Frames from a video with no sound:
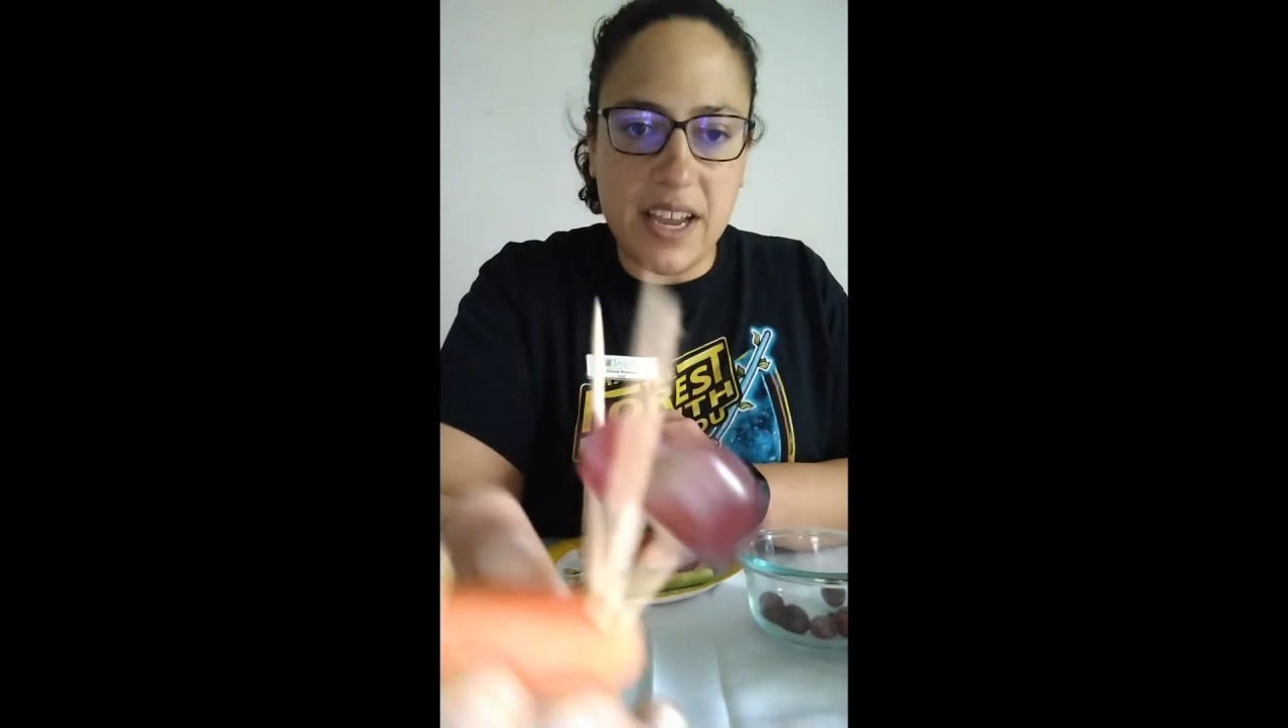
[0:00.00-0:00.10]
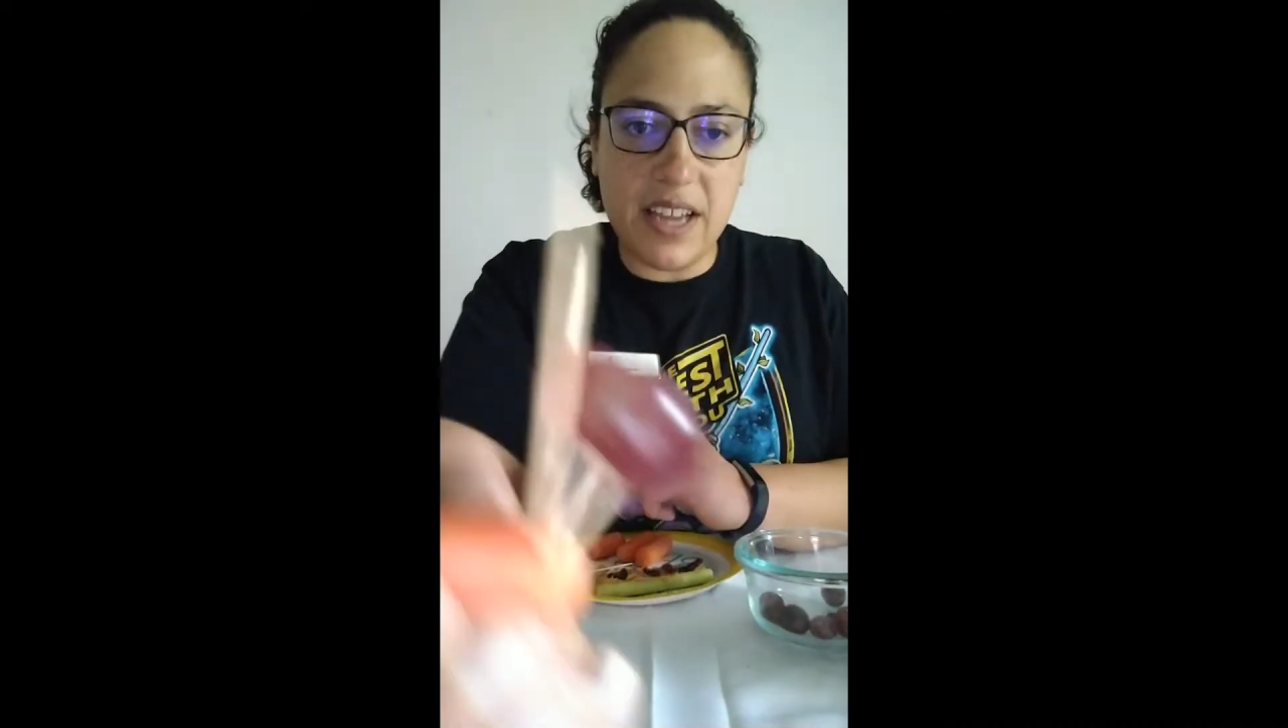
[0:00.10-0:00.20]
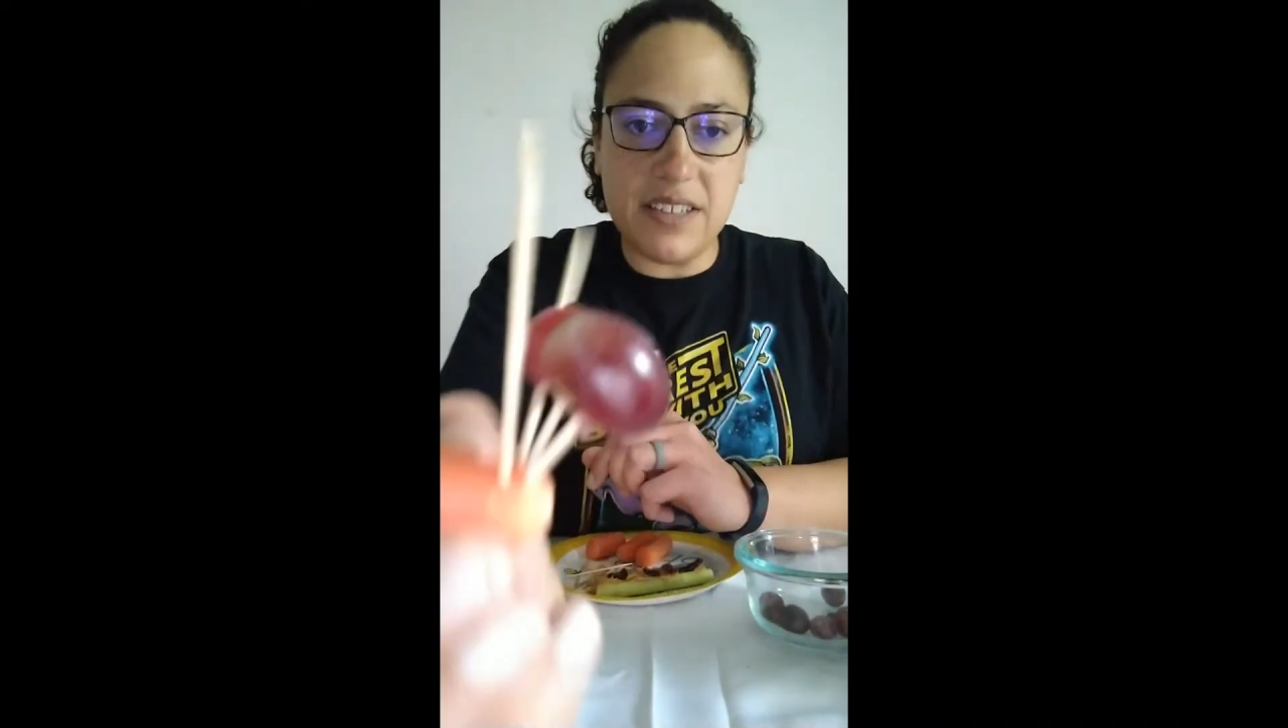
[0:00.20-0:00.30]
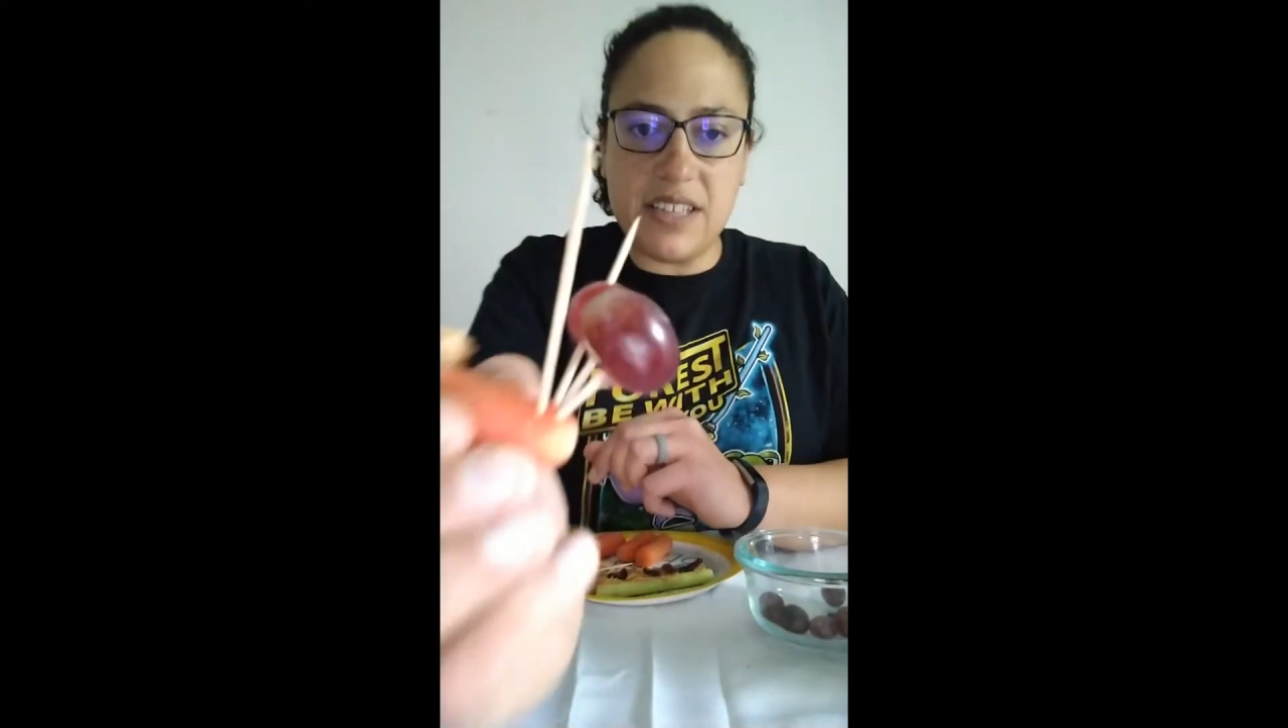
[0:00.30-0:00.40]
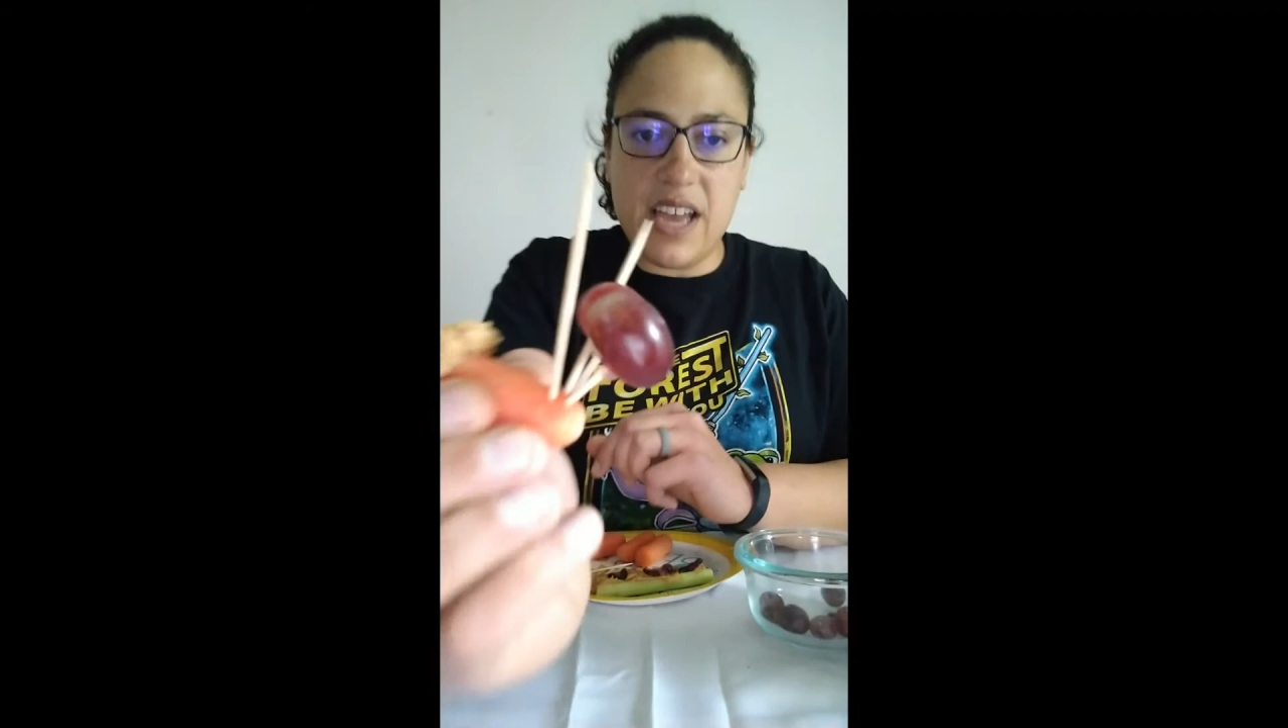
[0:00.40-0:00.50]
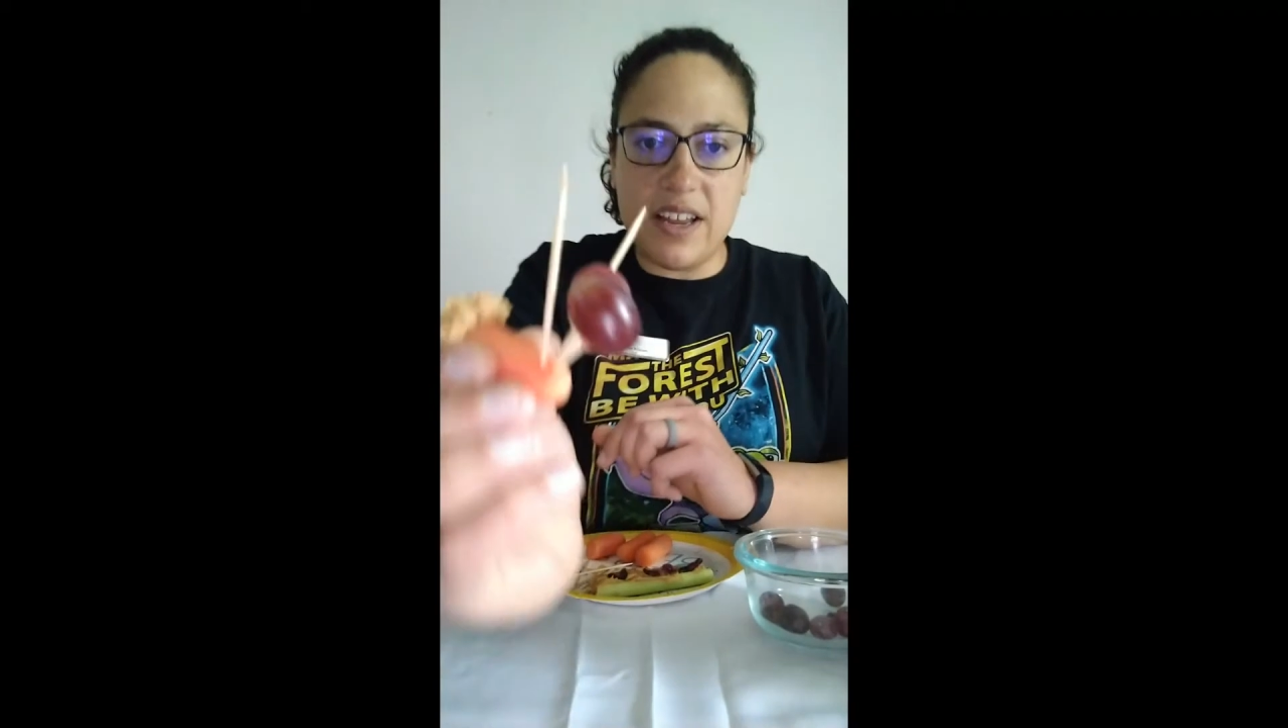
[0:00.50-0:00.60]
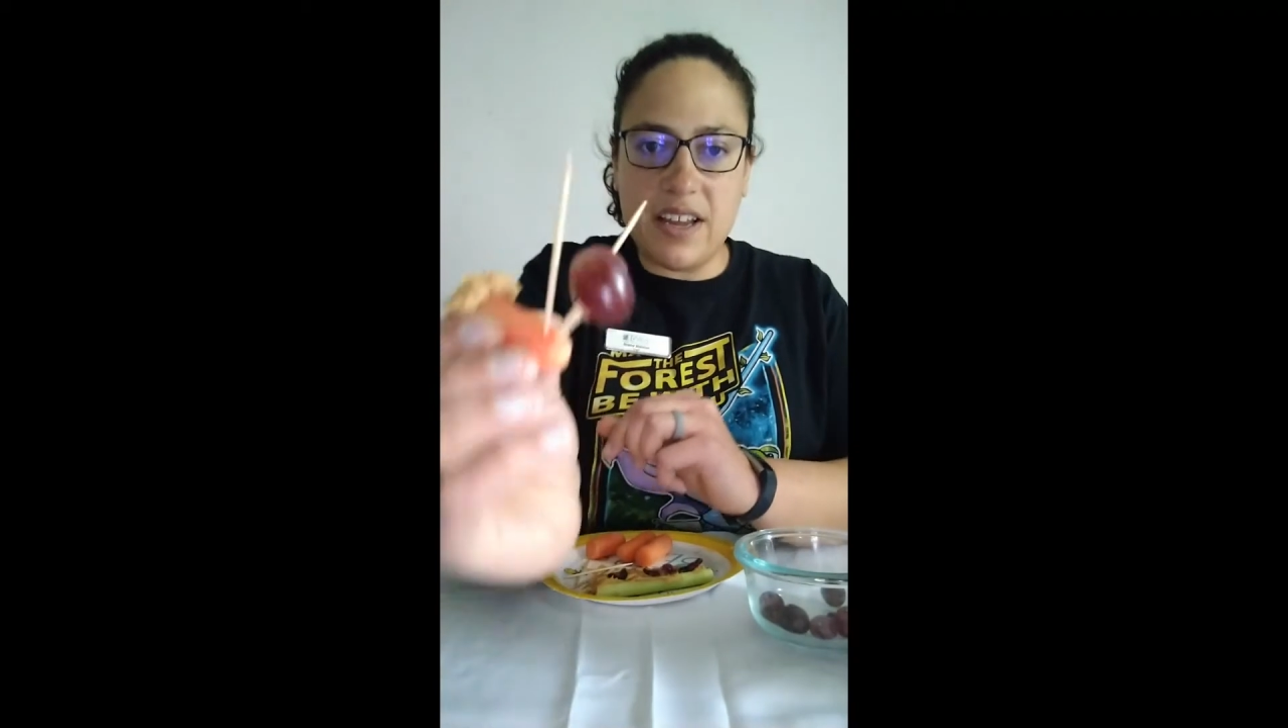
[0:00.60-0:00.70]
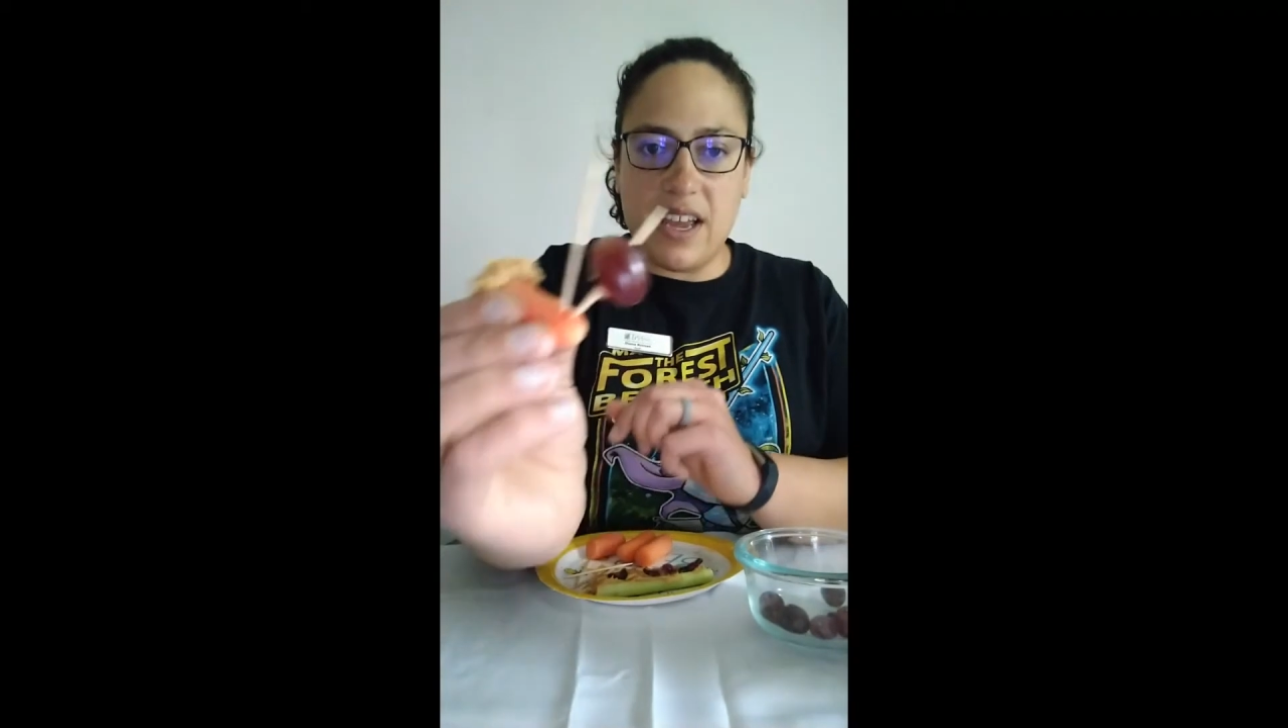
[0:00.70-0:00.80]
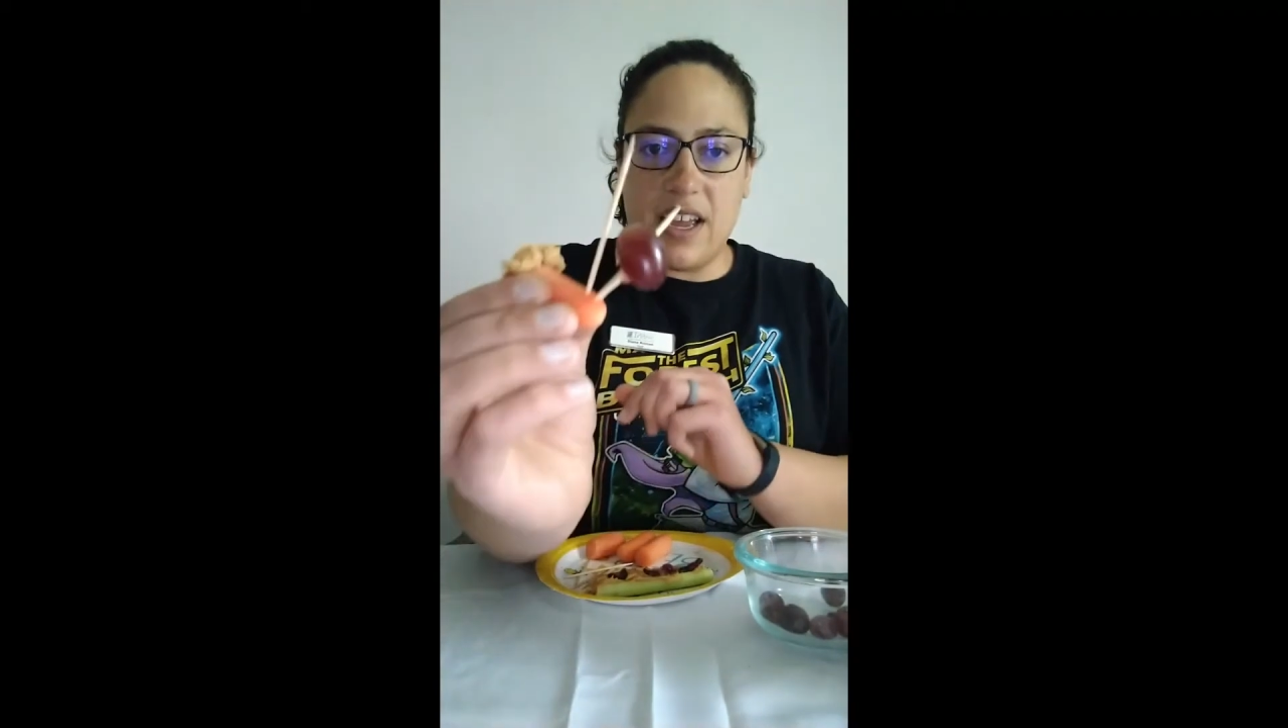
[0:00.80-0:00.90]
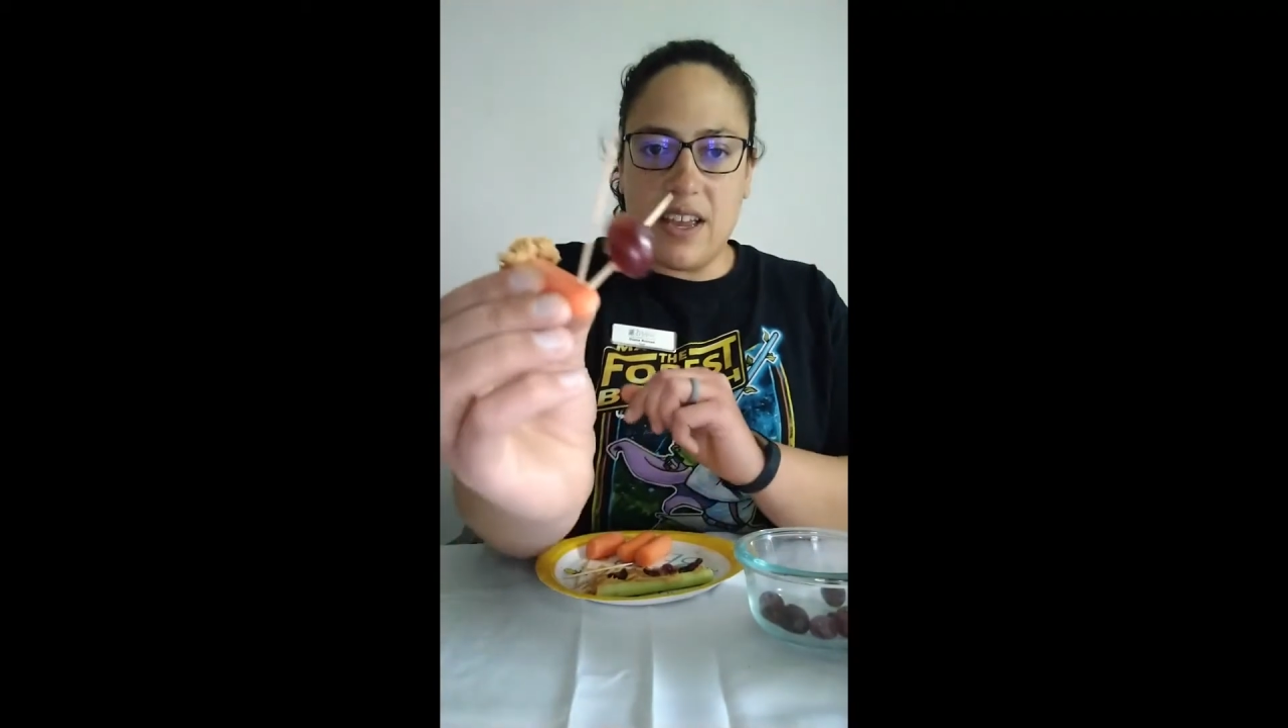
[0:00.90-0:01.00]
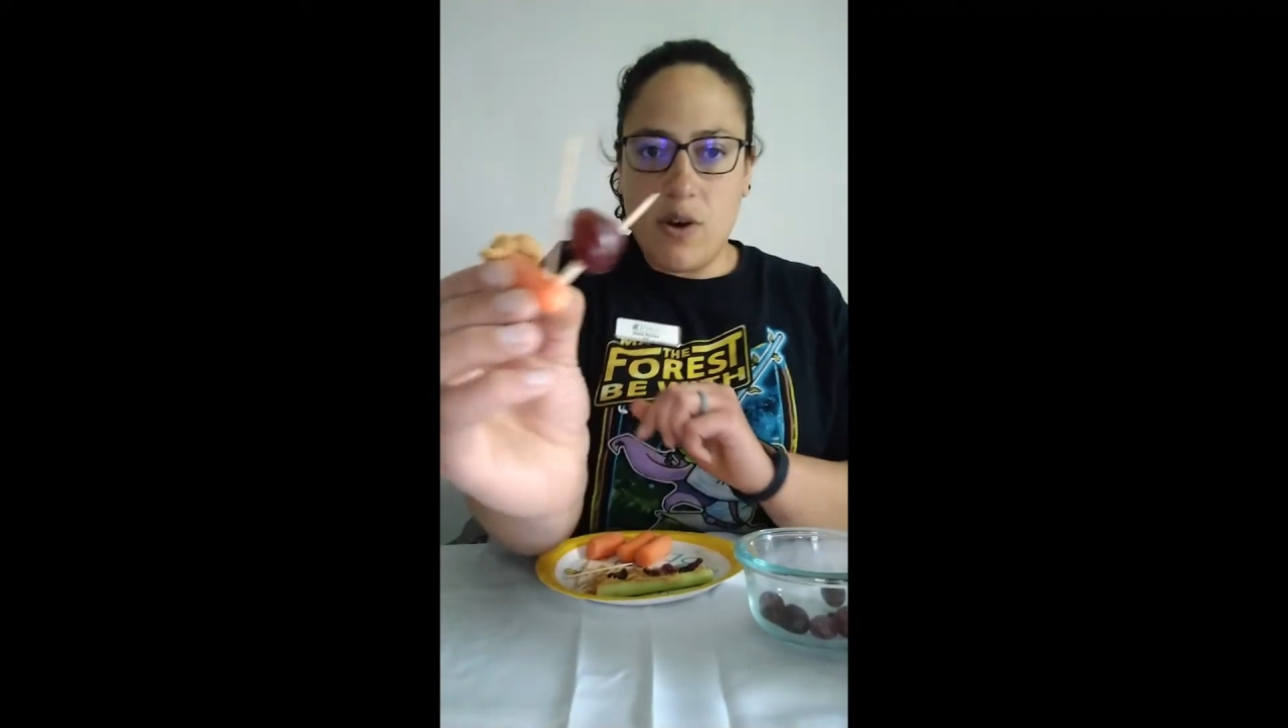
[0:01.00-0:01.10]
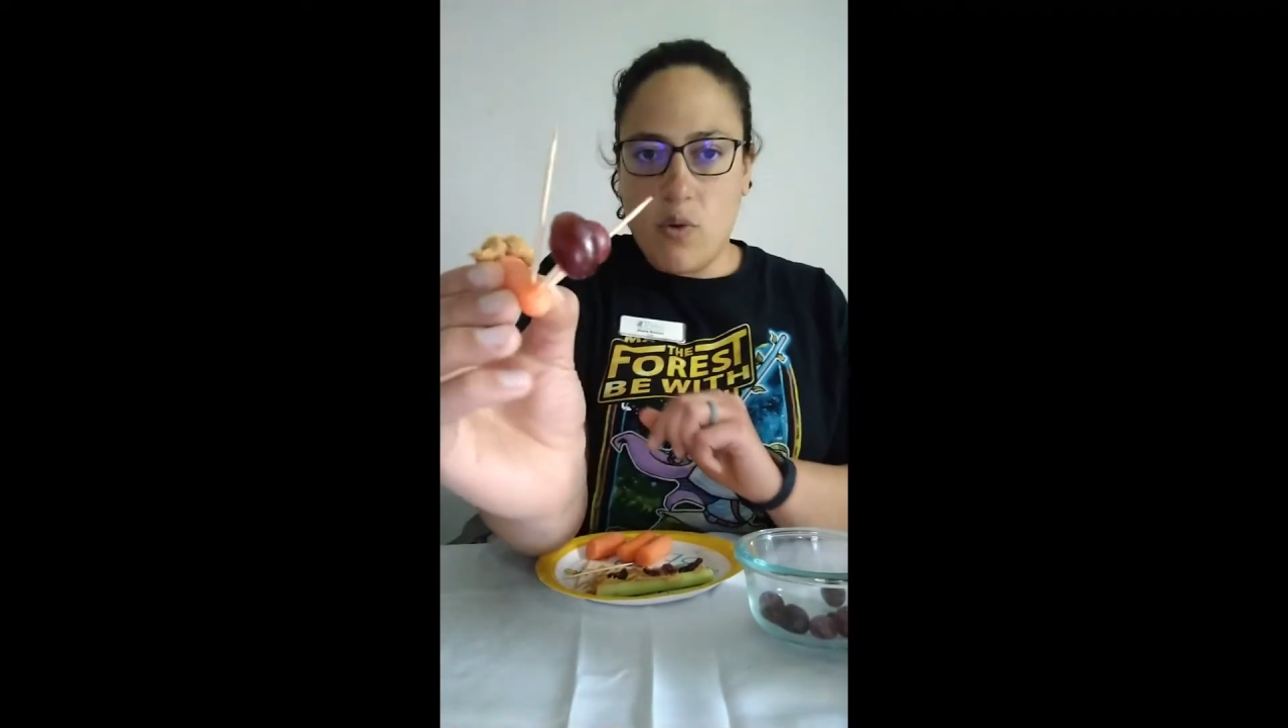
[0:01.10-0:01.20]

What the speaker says: antennae